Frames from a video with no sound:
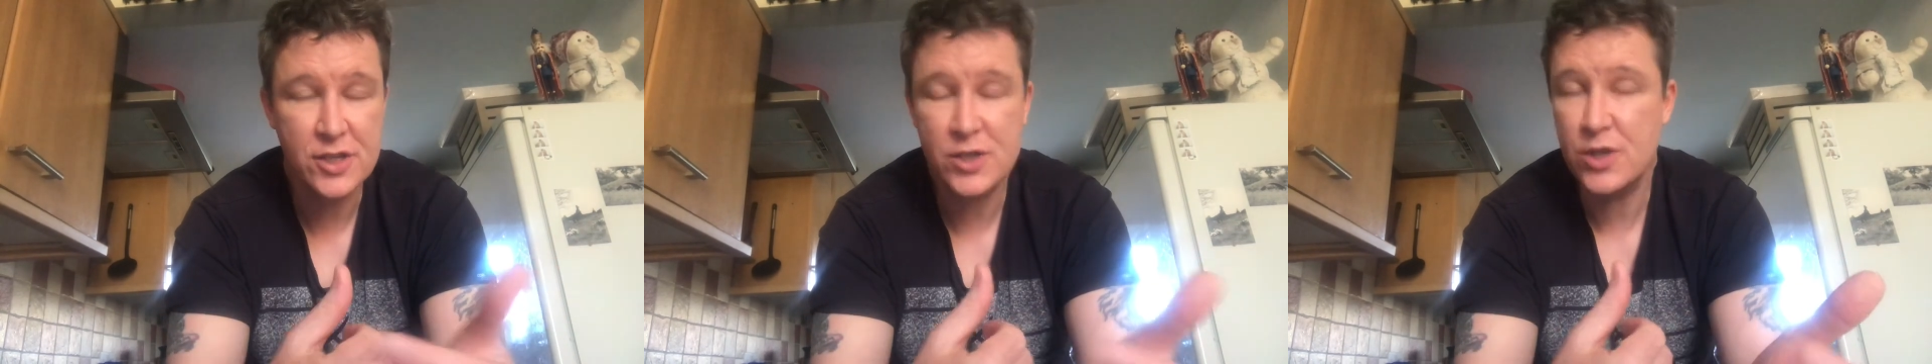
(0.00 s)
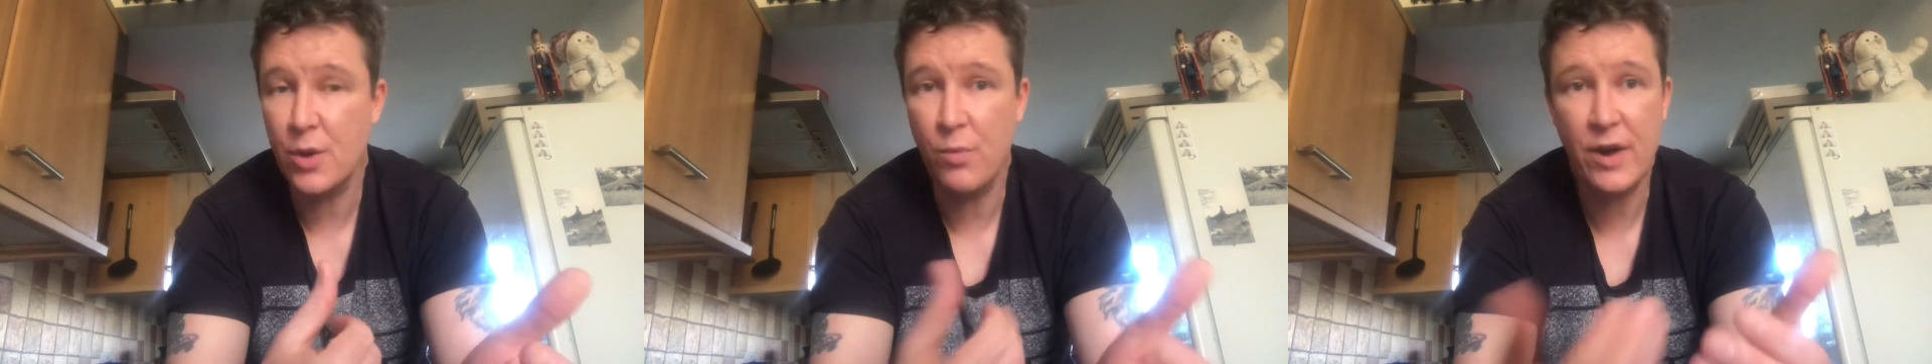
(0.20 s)

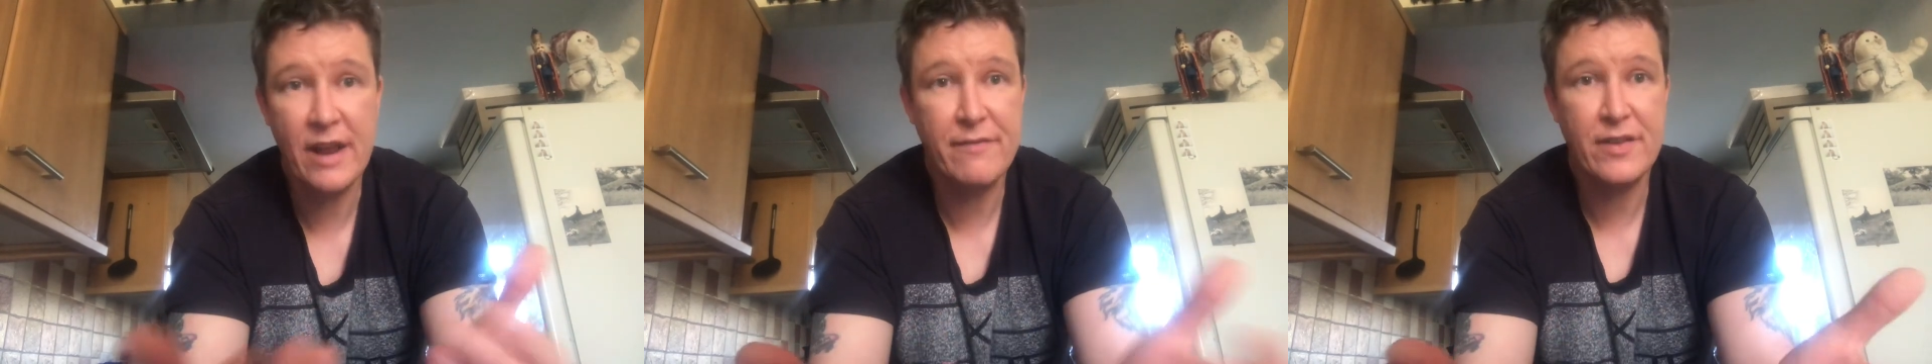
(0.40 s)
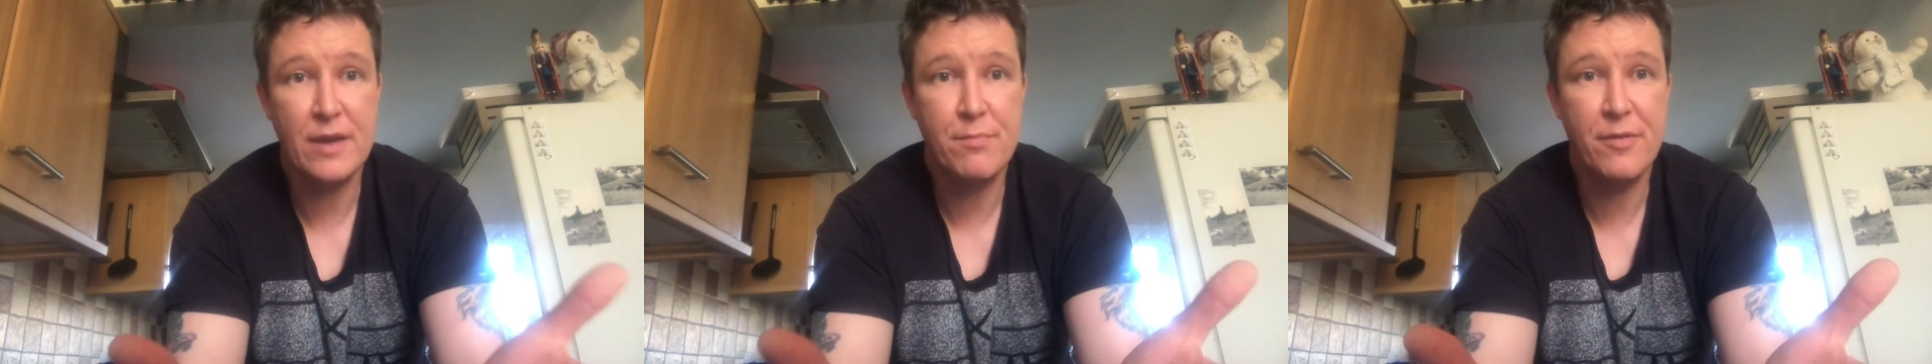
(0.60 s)
so
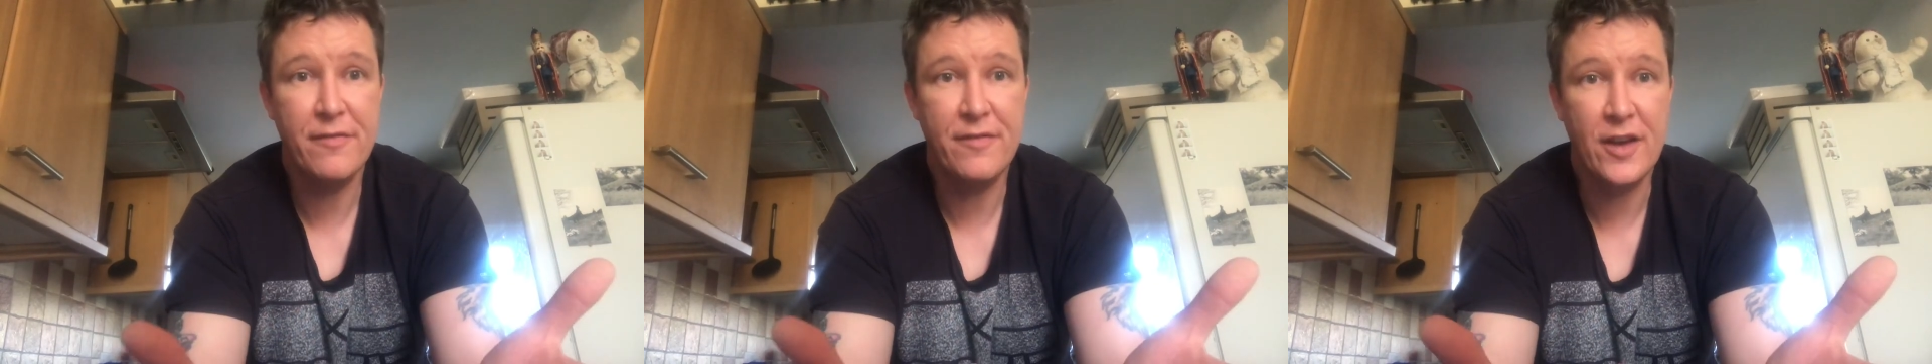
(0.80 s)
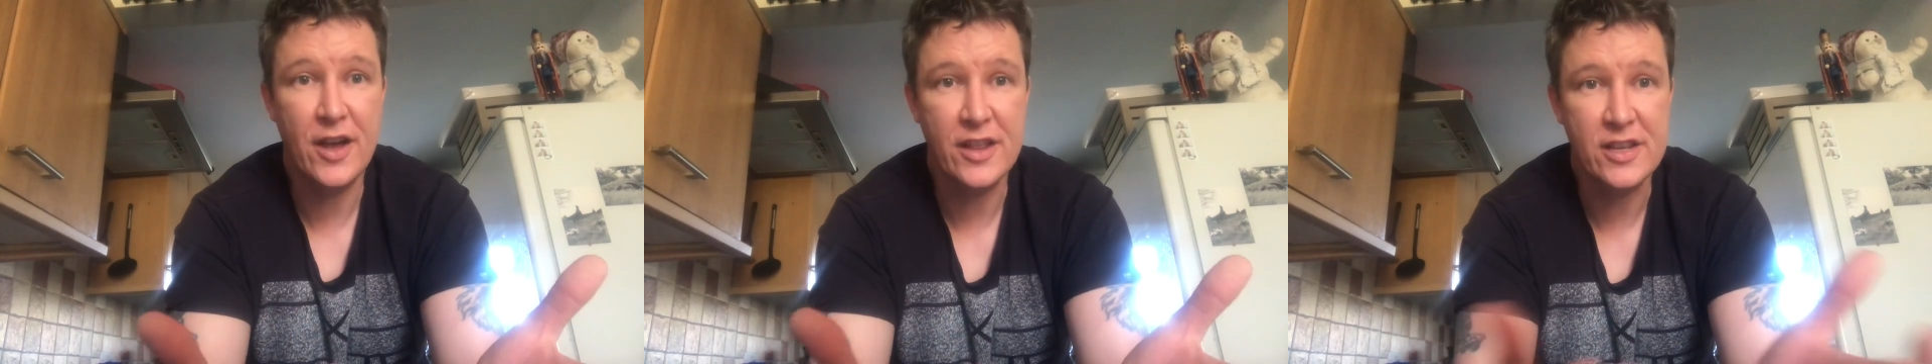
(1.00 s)
whatever you
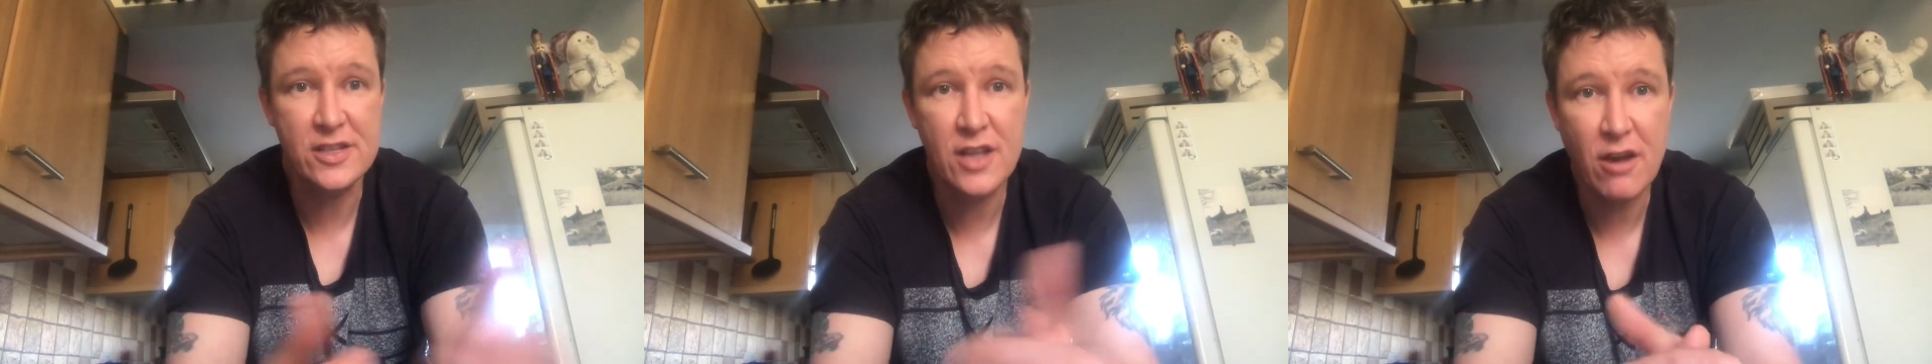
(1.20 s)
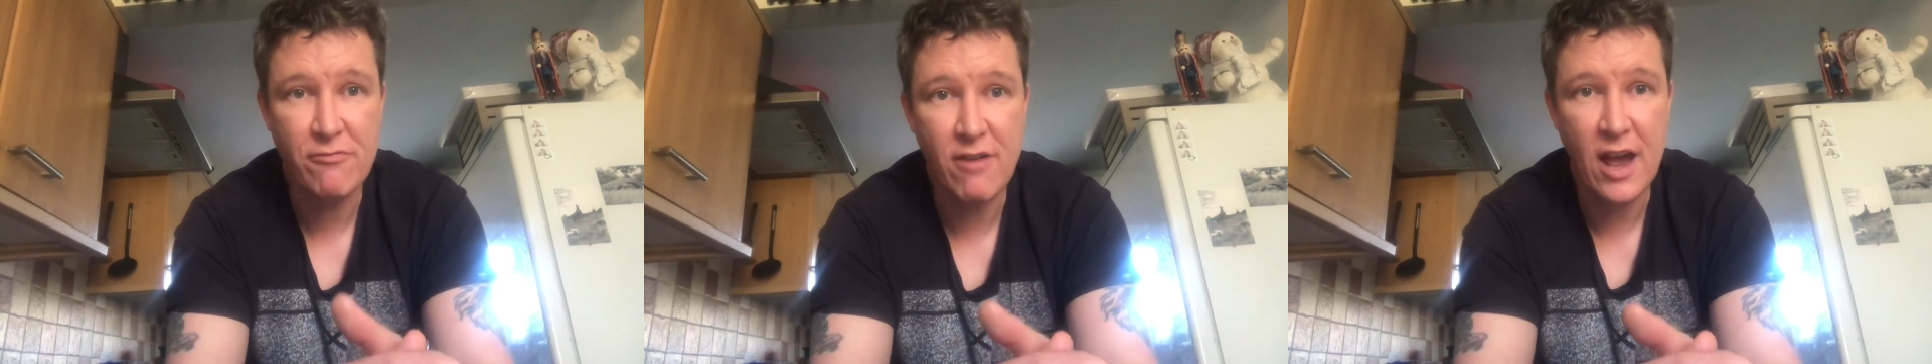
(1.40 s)
prefer, there's
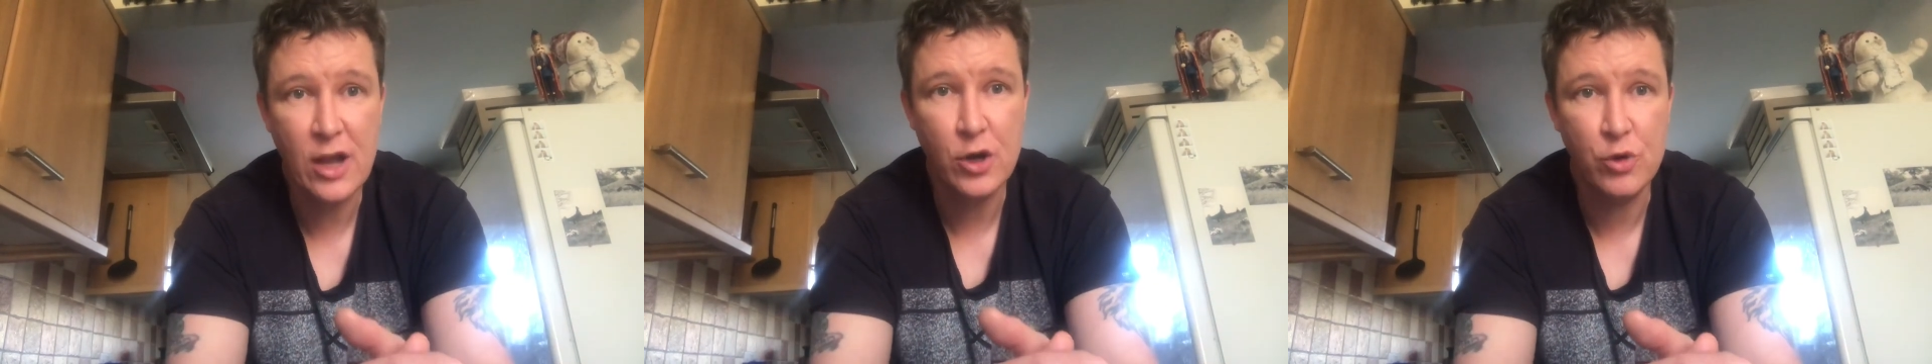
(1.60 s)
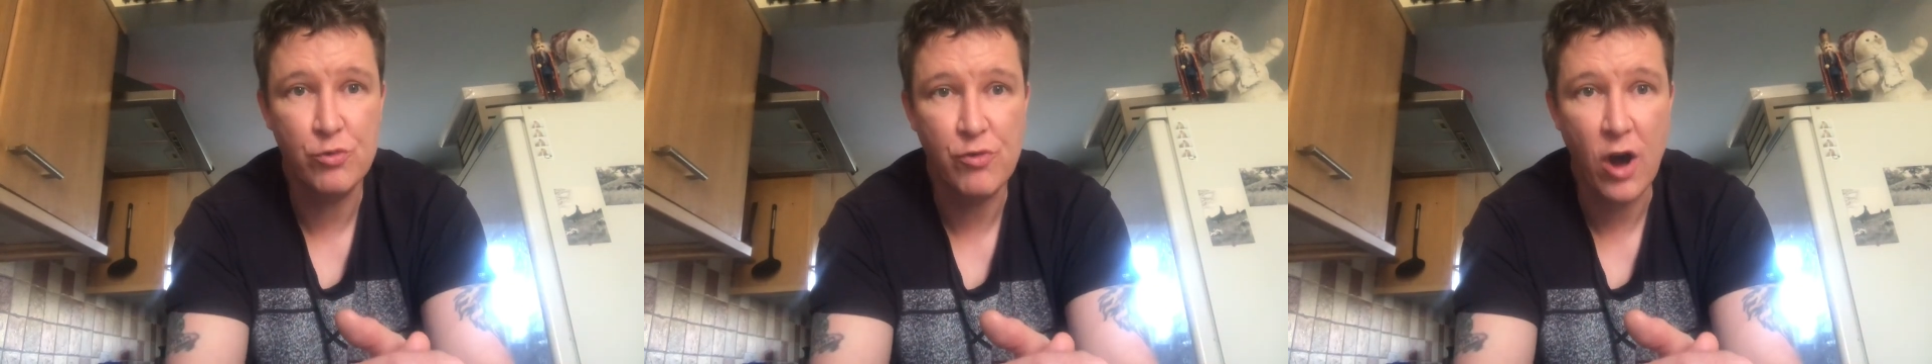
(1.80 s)
no right
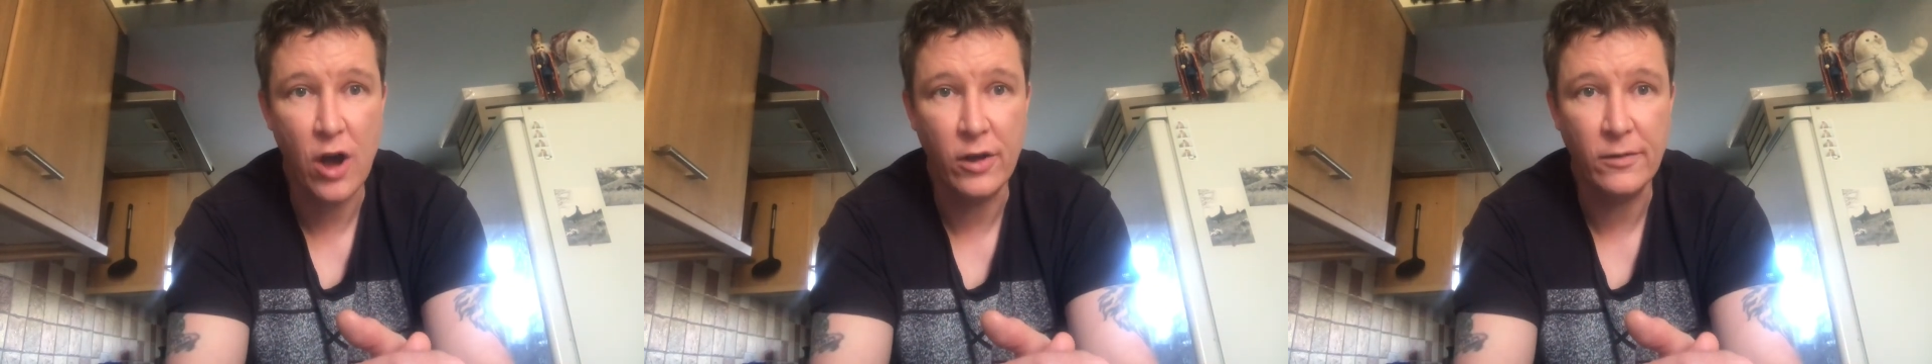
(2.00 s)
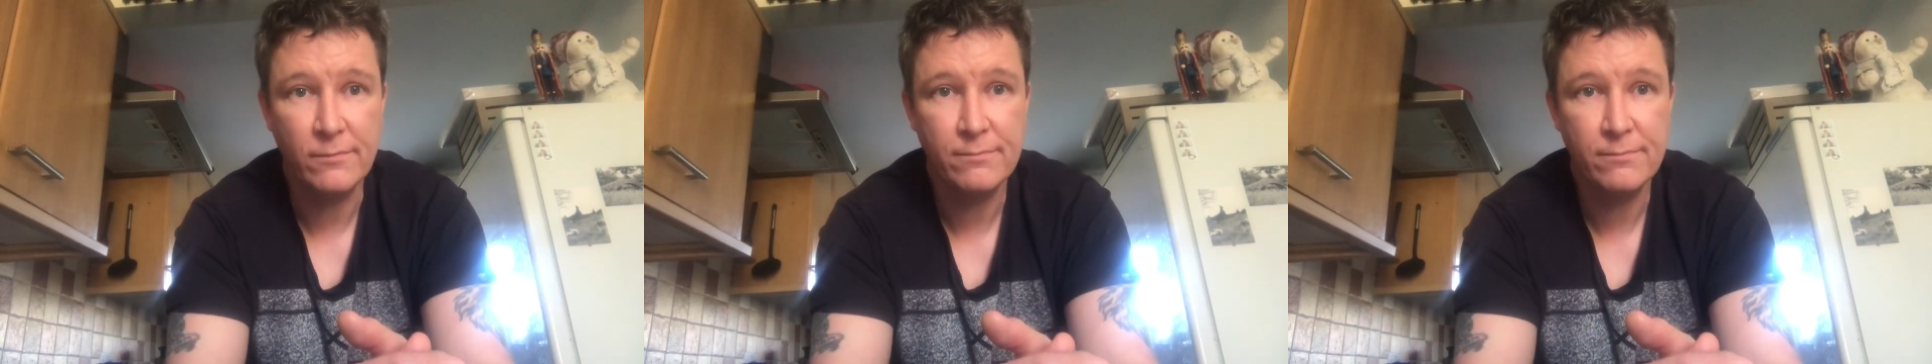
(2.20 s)
or wrong.